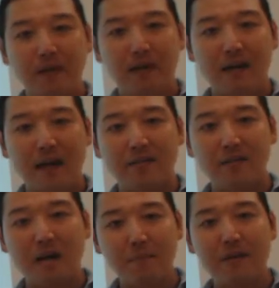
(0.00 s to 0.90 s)
At the
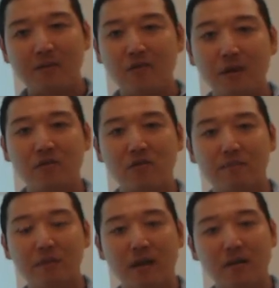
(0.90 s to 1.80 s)
top of that
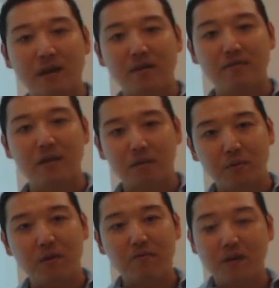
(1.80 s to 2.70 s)
structure, you have
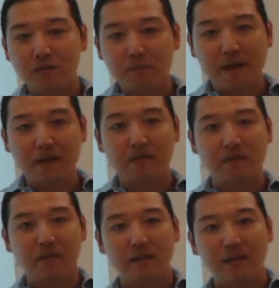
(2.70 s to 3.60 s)
12 regional banks
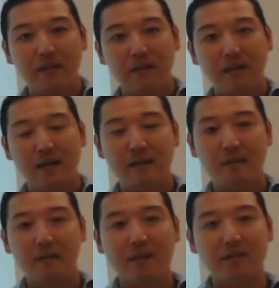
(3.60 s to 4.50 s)
in the
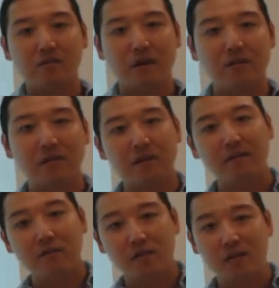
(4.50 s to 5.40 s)
middle of that structure, and then
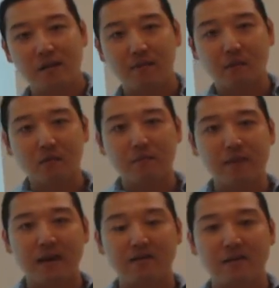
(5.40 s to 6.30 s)
of course you have the local
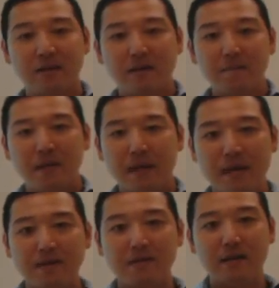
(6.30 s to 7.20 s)
banks.
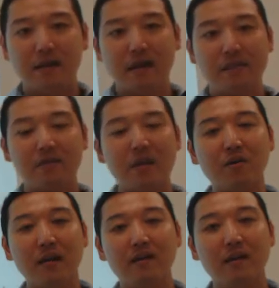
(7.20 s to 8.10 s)
And the
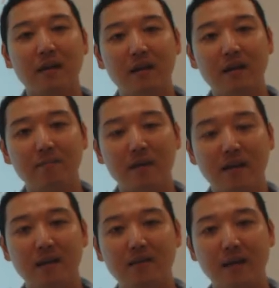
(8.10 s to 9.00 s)
general idea here
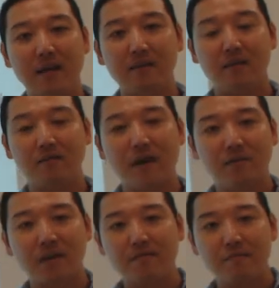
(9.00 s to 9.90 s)
is that the
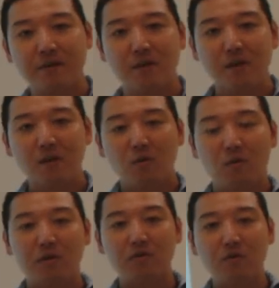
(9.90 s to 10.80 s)
federal government
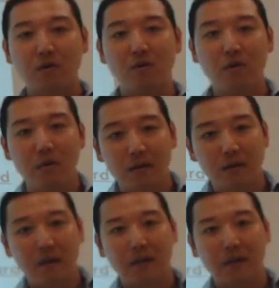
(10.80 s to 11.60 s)
will control